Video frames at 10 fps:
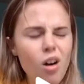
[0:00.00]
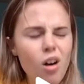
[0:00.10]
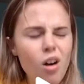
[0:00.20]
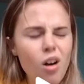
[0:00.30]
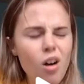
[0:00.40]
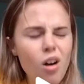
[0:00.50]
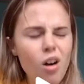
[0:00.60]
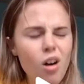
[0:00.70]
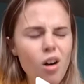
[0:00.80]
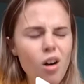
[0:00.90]

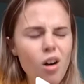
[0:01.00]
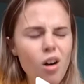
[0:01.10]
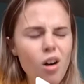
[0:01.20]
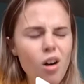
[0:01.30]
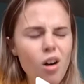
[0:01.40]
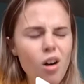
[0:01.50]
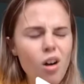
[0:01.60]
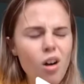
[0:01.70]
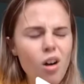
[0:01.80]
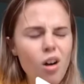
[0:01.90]

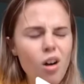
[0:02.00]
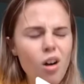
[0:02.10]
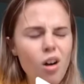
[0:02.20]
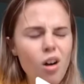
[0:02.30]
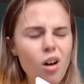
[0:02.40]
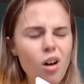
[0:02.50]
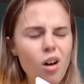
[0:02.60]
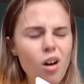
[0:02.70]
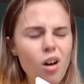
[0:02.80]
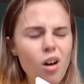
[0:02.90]

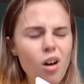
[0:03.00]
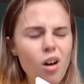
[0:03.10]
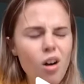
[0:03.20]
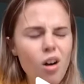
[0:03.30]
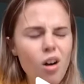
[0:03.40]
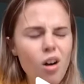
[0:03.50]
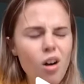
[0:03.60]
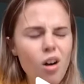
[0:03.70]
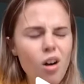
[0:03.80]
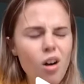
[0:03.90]

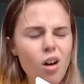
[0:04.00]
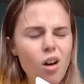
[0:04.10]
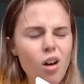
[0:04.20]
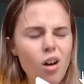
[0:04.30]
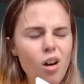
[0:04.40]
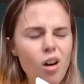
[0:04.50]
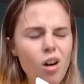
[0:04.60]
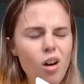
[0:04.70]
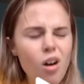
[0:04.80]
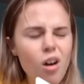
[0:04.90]

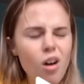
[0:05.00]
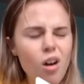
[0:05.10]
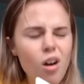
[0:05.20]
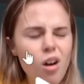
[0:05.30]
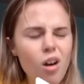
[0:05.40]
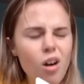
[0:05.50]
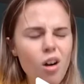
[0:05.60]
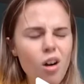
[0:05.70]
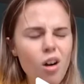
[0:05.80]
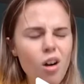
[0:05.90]

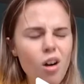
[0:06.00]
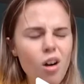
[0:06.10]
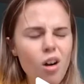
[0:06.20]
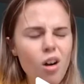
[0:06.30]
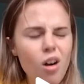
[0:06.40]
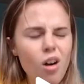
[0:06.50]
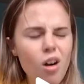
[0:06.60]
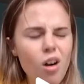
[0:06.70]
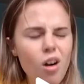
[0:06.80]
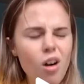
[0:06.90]

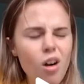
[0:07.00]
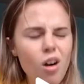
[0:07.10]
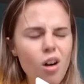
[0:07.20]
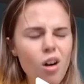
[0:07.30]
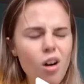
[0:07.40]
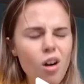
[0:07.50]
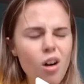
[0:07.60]
(silent)